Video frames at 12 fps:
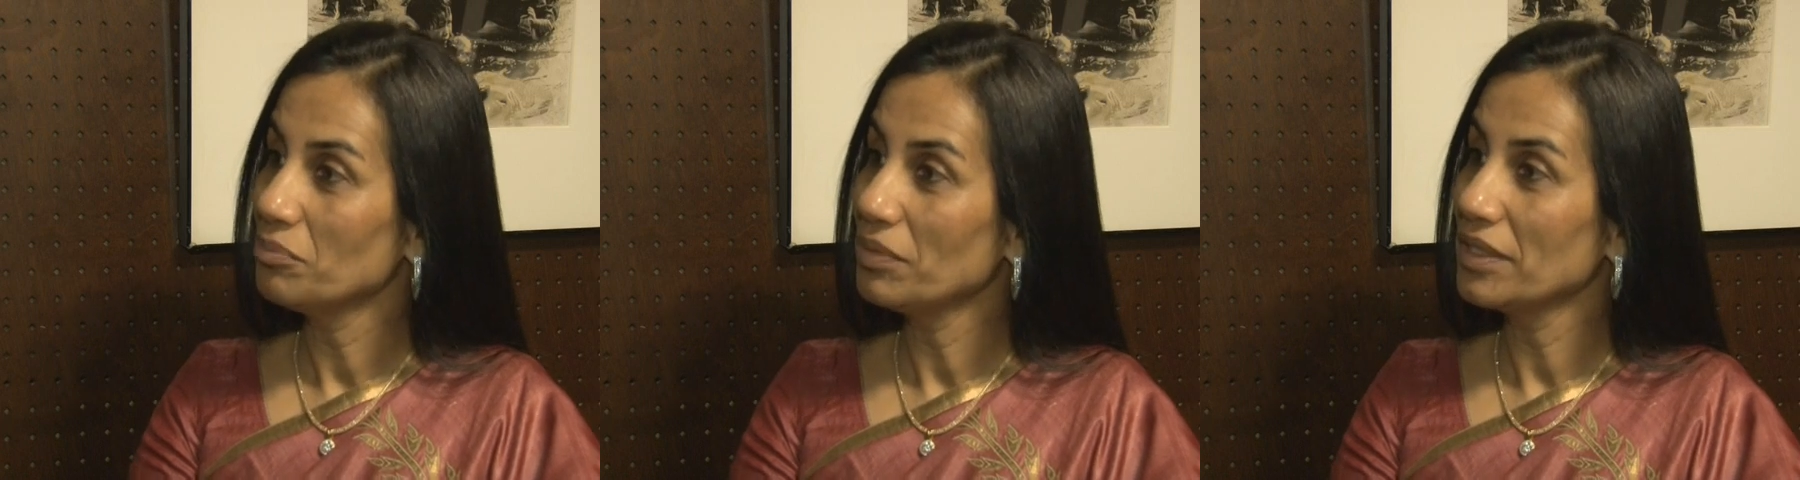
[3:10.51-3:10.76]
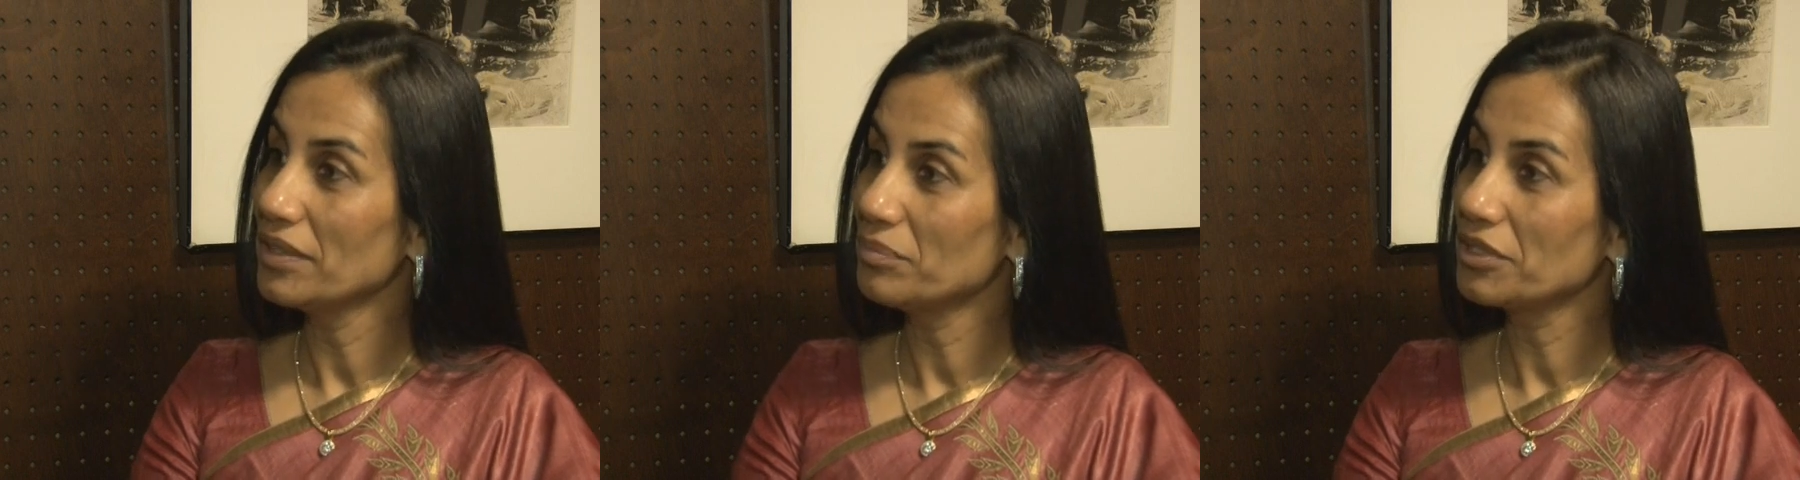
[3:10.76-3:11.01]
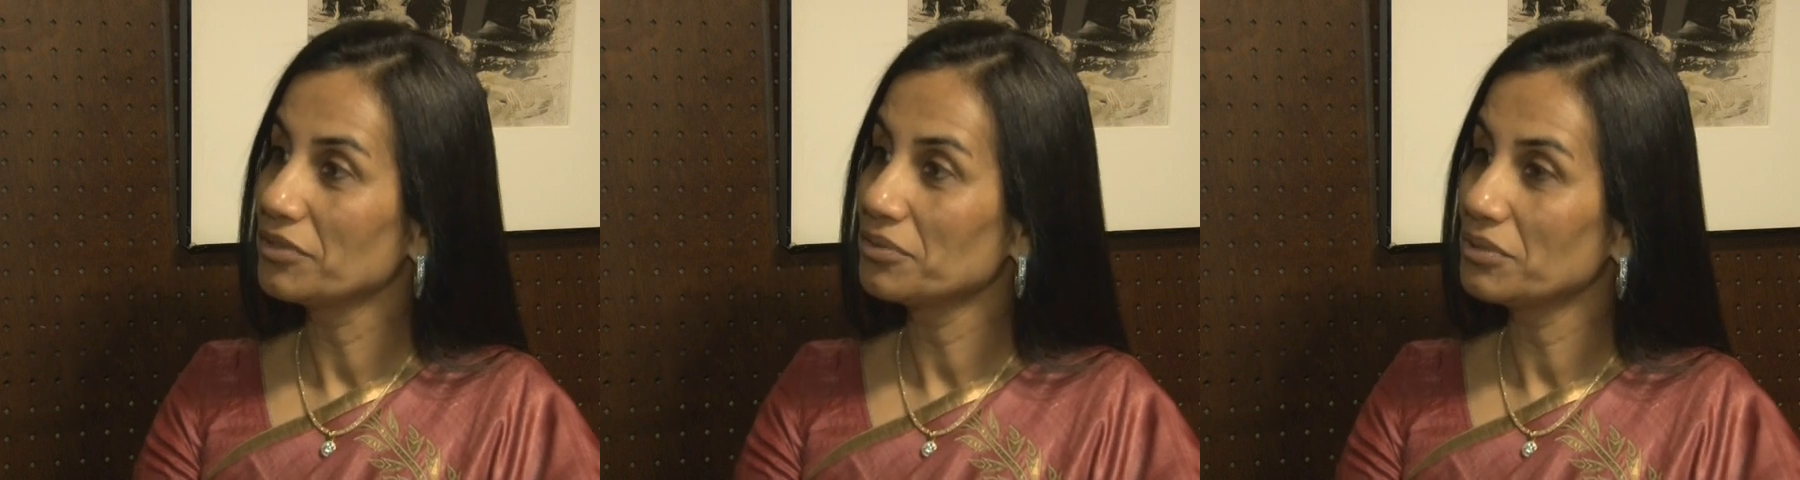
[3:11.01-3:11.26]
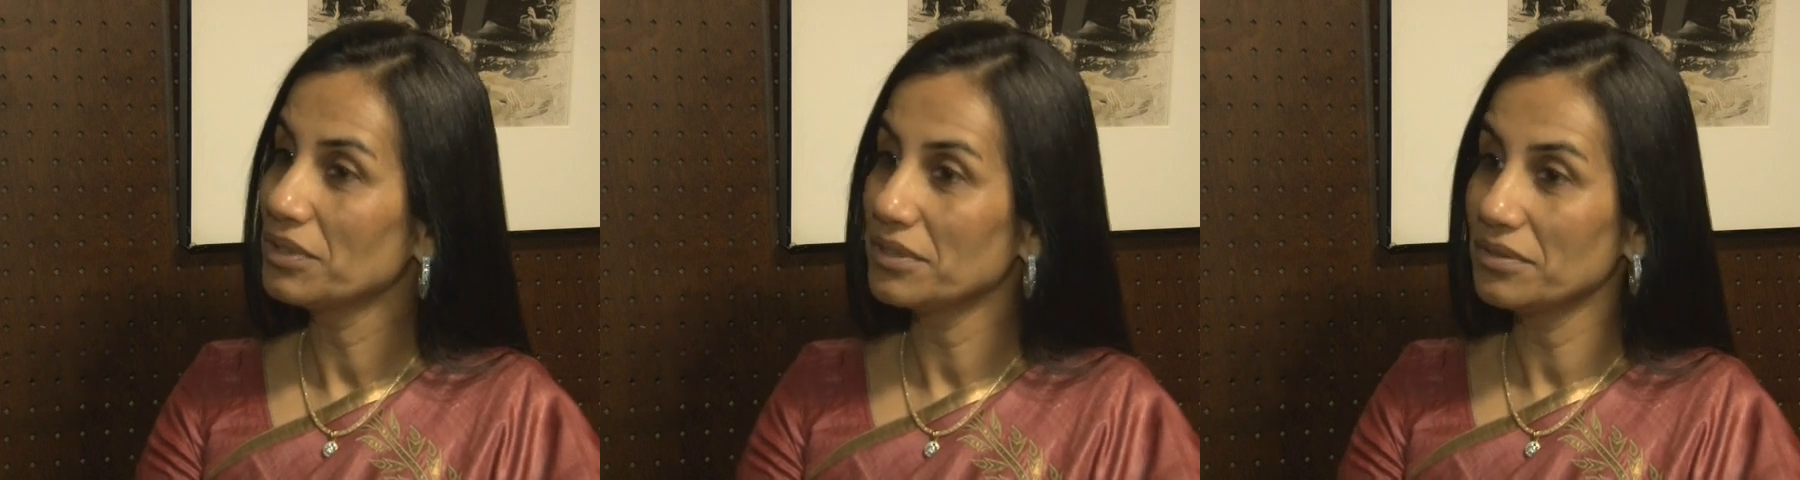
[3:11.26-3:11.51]
play a big
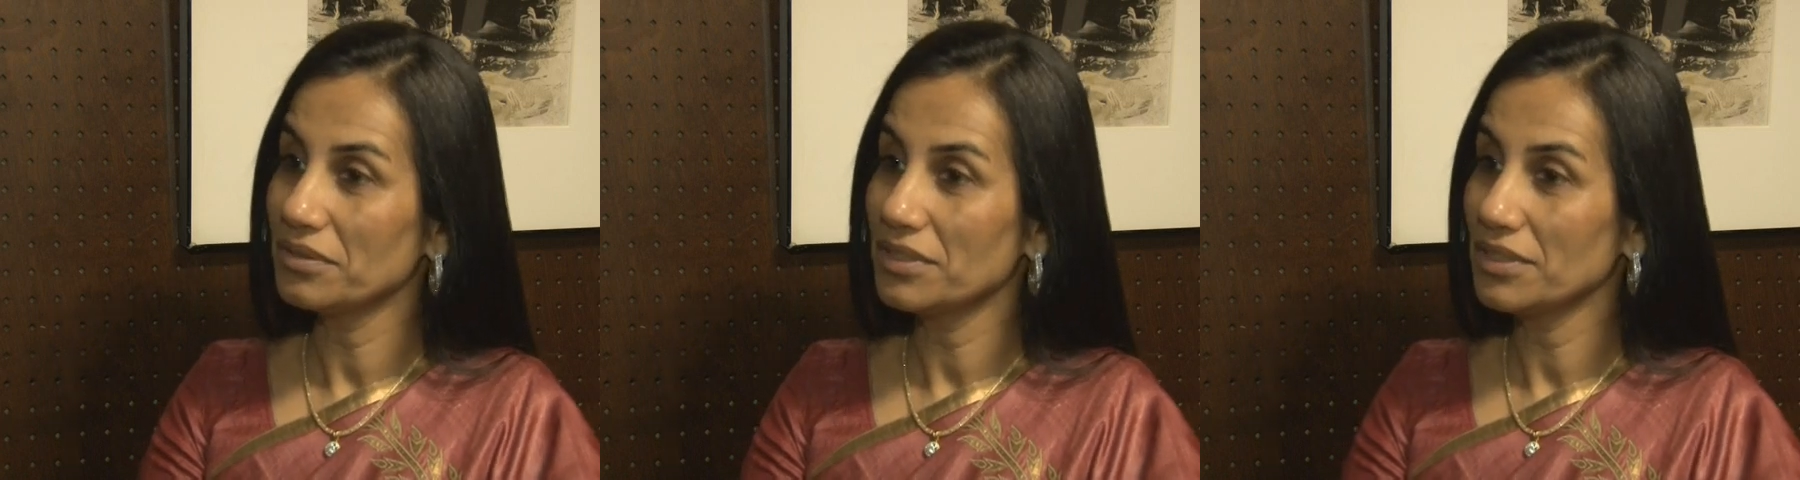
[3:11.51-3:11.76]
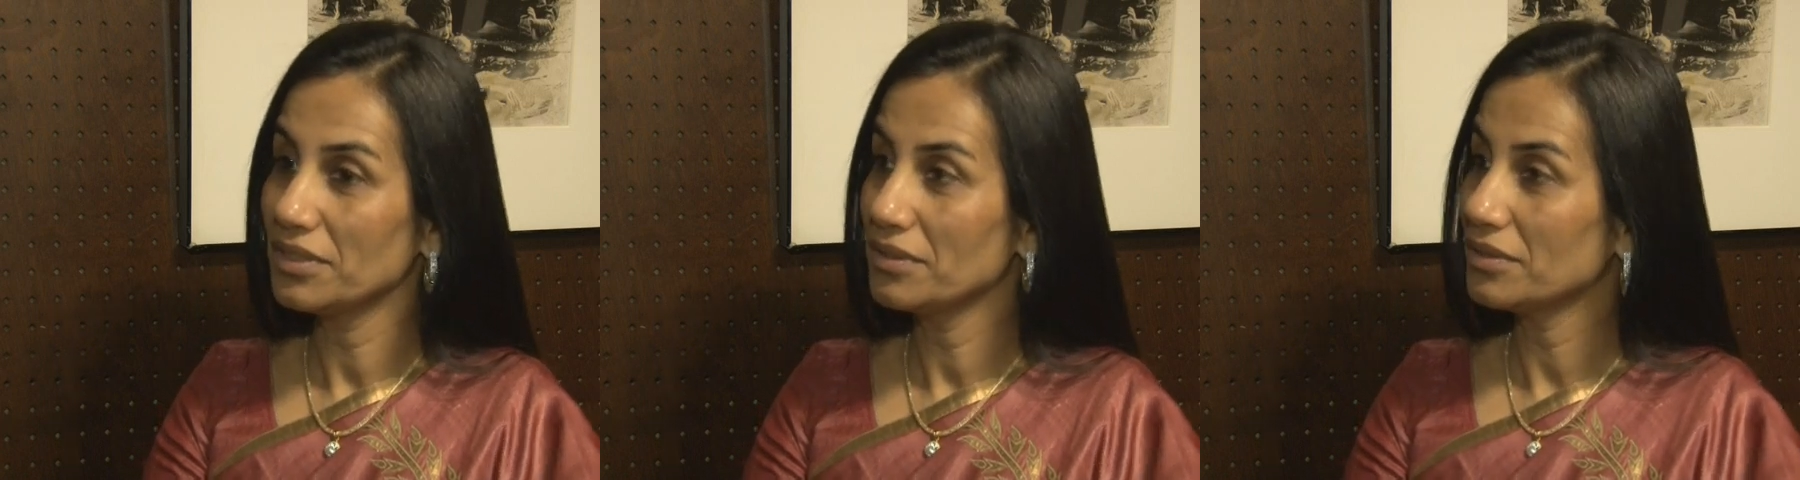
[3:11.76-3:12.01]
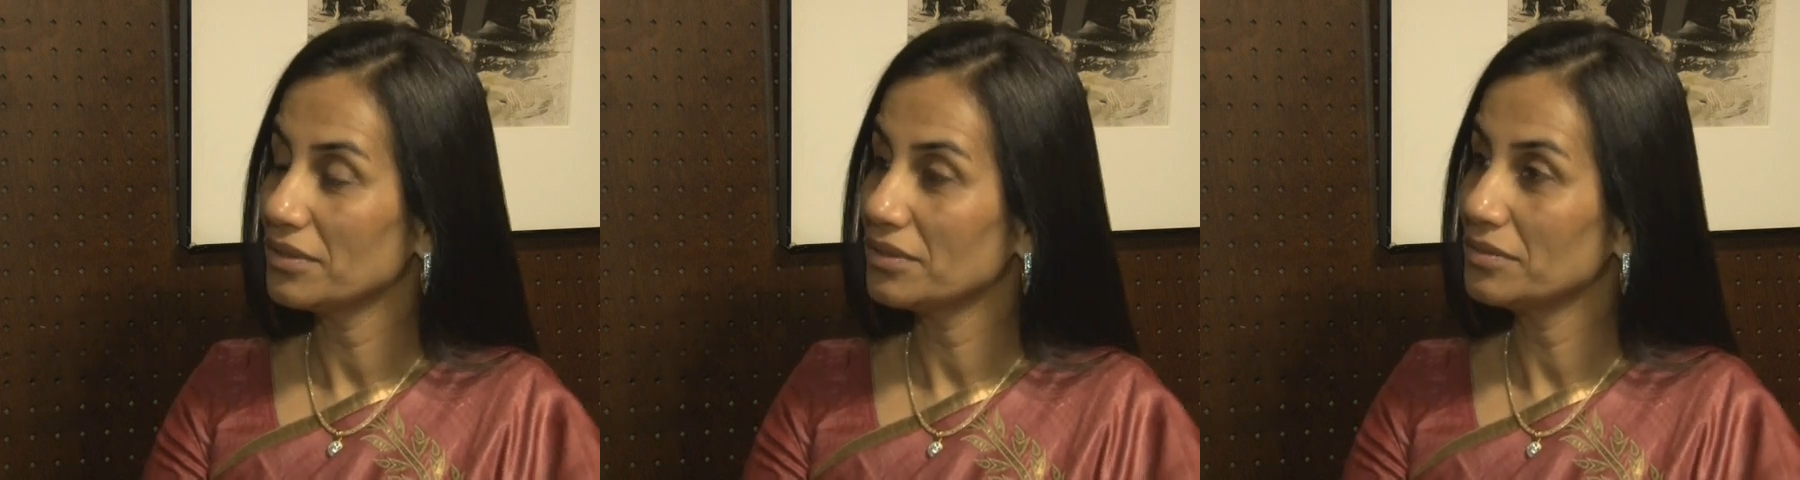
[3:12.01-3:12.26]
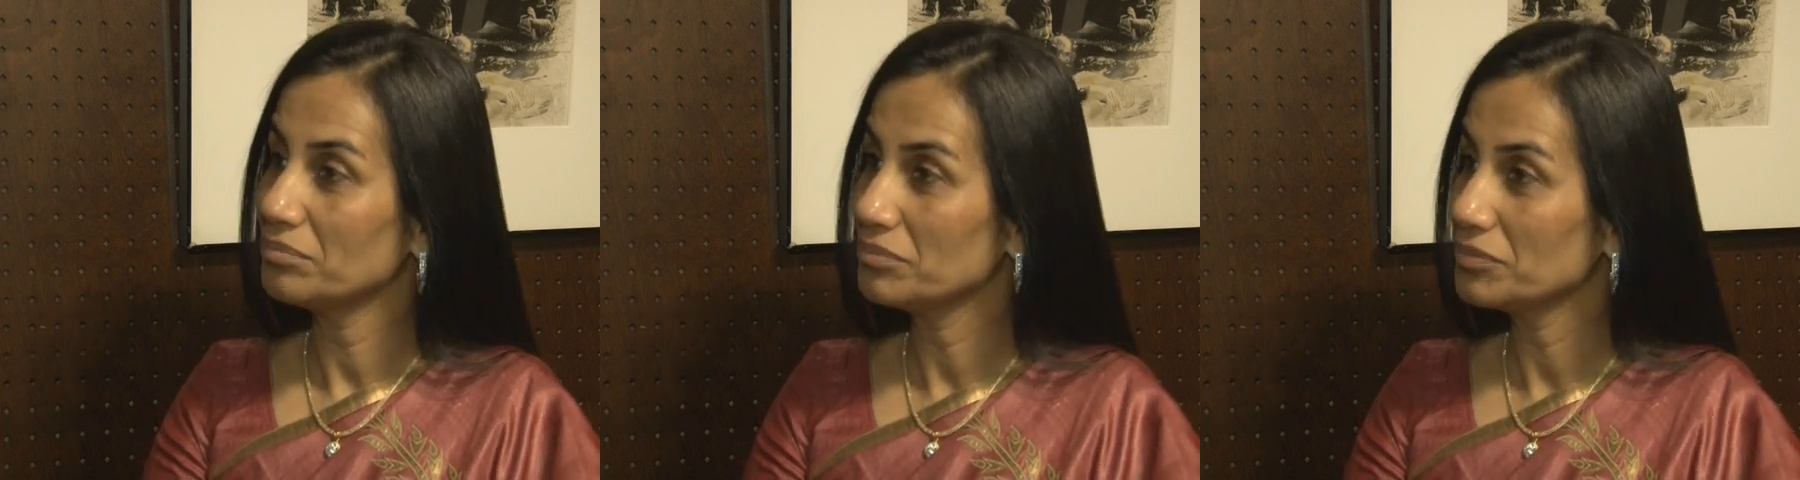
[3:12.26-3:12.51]
role in, in
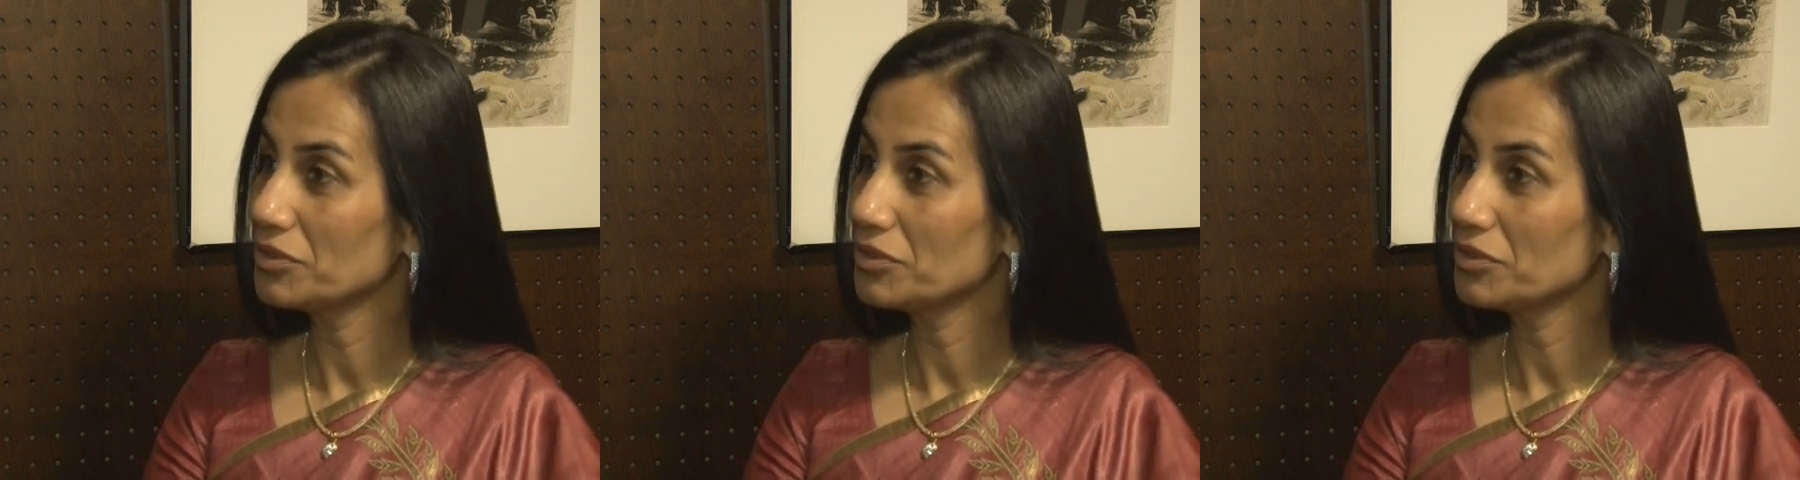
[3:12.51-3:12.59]
um,